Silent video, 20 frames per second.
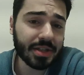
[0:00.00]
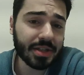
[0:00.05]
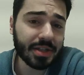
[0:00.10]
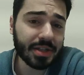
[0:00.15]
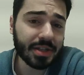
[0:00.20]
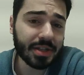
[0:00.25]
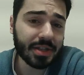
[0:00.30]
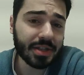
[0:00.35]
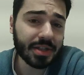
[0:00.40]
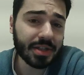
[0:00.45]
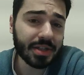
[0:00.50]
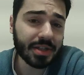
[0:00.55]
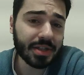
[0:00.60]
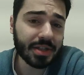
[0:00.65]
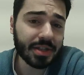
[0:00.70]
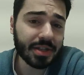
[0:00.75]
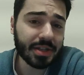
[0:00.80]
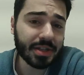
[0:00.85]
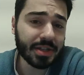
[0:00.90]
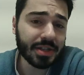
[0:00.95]
Like, I don't
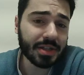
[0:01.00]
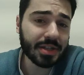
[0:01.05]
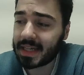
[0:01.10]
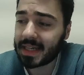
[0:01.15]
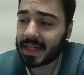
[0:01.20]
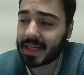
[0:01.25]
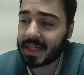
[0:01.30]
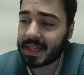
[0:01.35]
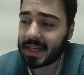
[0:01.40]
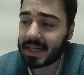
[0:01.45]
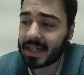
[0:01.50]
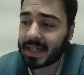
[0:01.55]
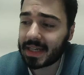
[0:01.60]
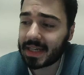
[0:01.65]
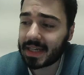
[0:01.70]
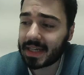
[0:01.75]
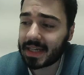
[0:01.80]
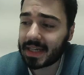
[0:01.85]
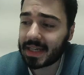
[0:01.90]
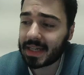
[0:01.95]
want to see Axel
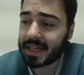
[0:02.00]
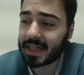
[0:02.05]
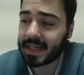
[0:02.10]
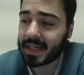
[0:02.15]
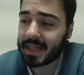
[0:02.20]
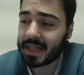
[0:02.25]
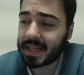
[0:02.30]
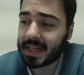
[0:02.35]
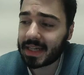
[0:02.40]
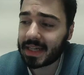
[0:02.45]
Janssen Fialbi.